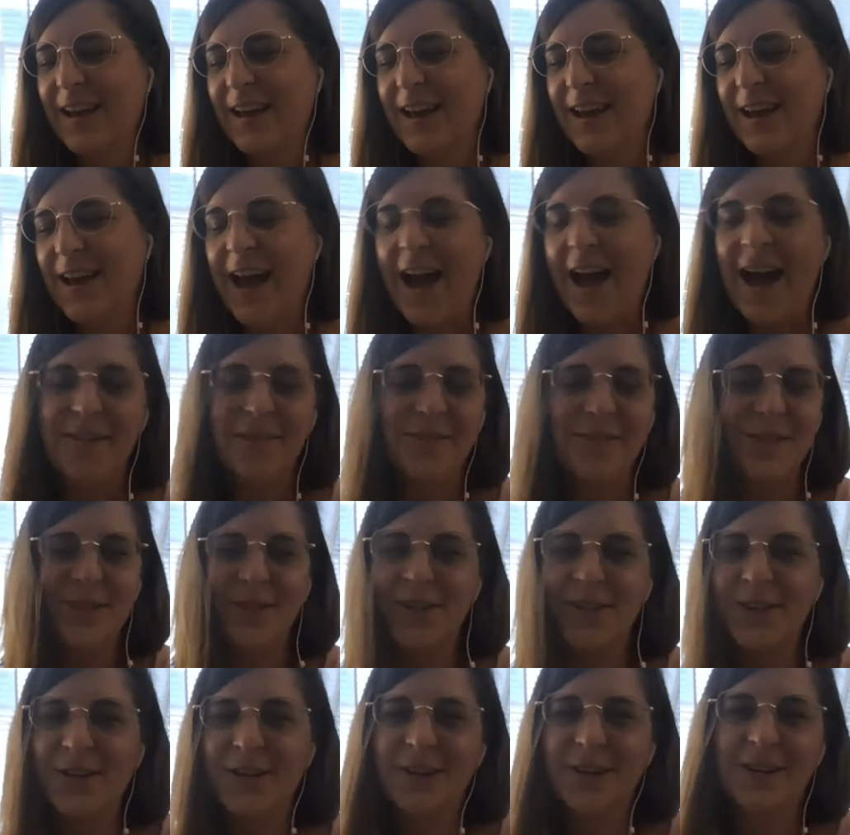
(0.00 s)

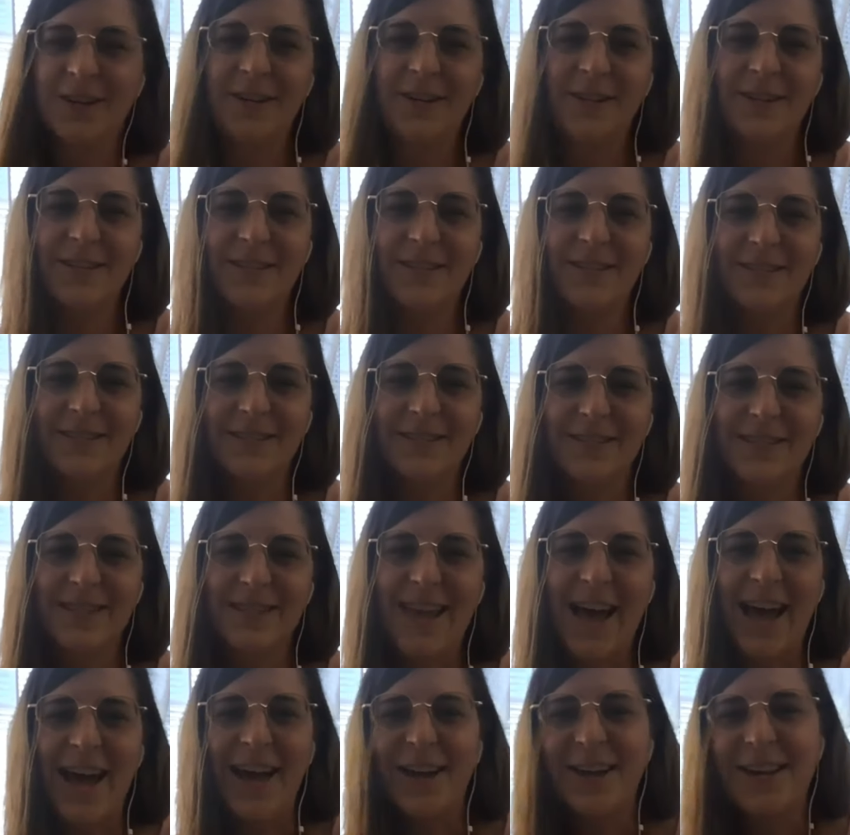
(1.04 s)
after
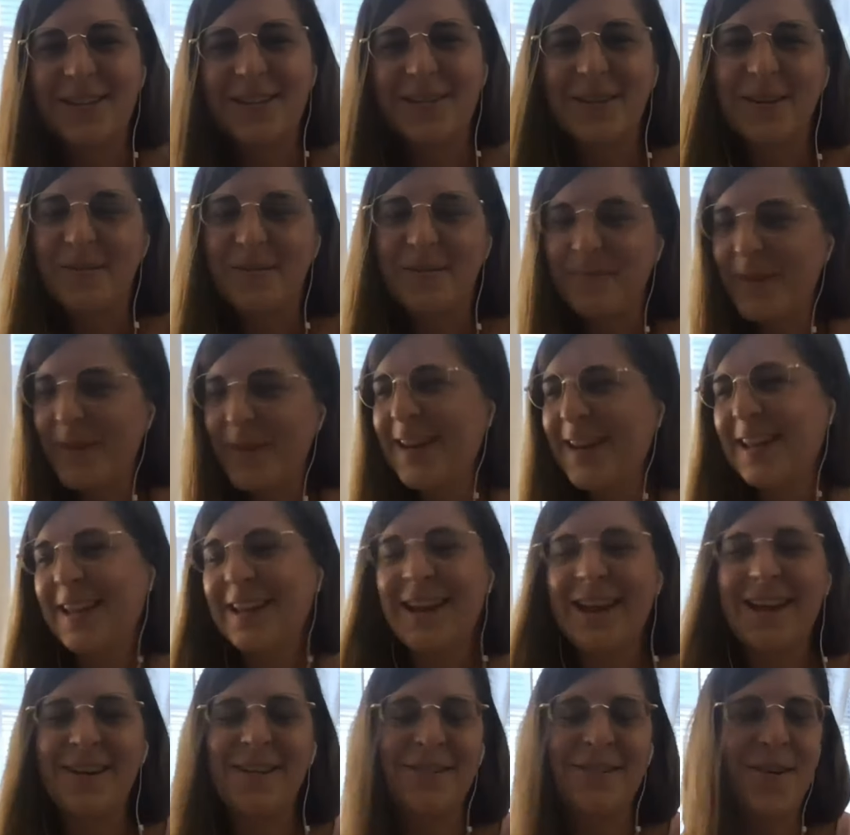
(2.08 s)
that meeting,
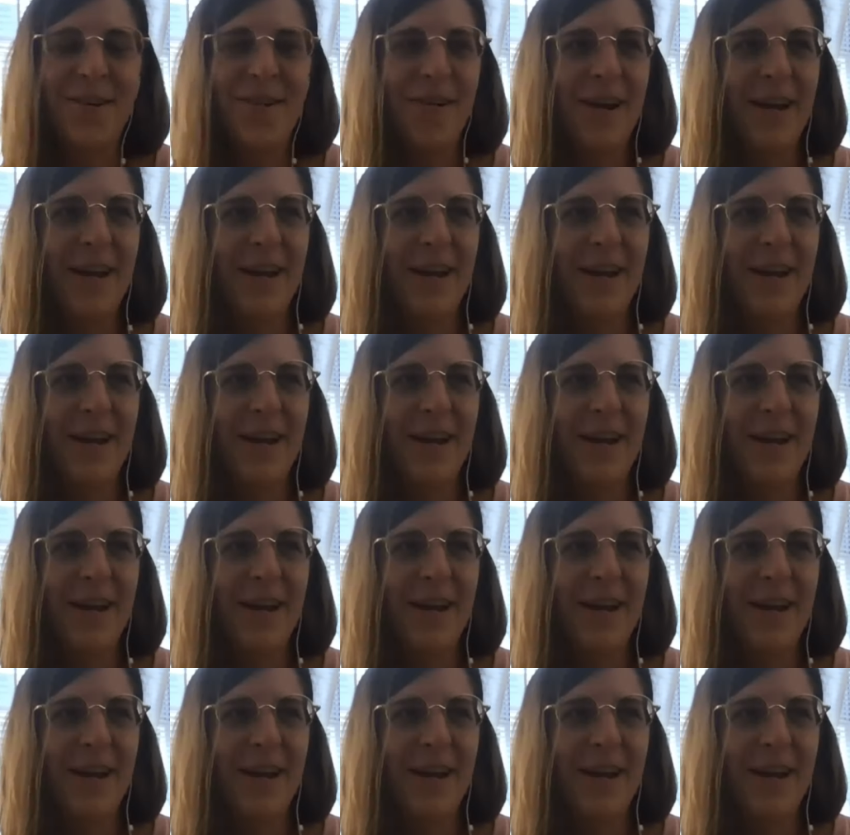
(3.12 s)
I don't know,